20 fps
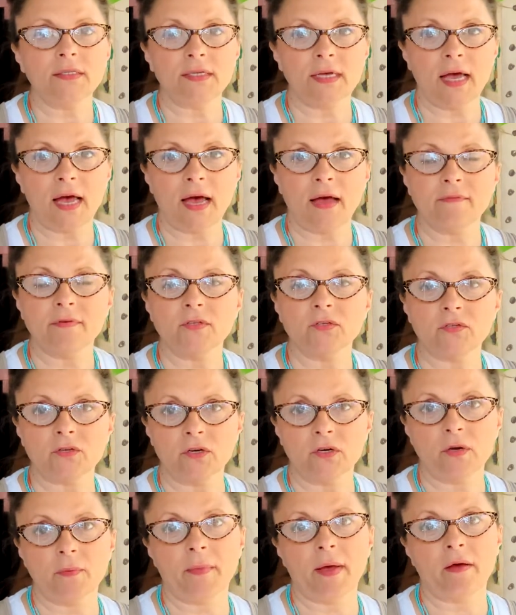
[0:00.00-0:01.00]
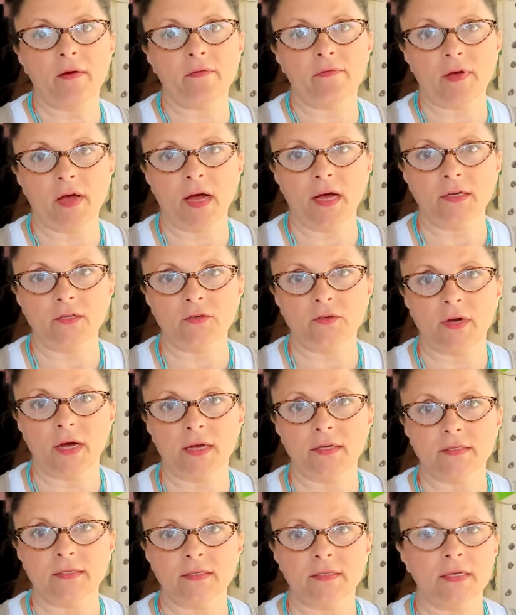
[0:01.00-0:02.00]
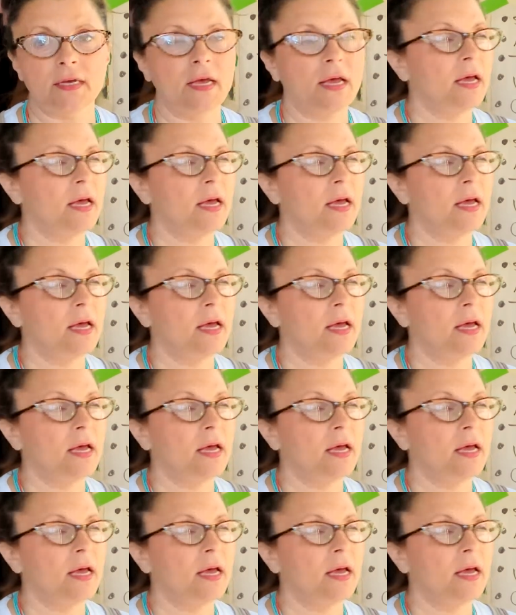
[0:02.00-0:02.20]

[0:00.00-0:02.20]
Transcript: to have a certain amount of contrast.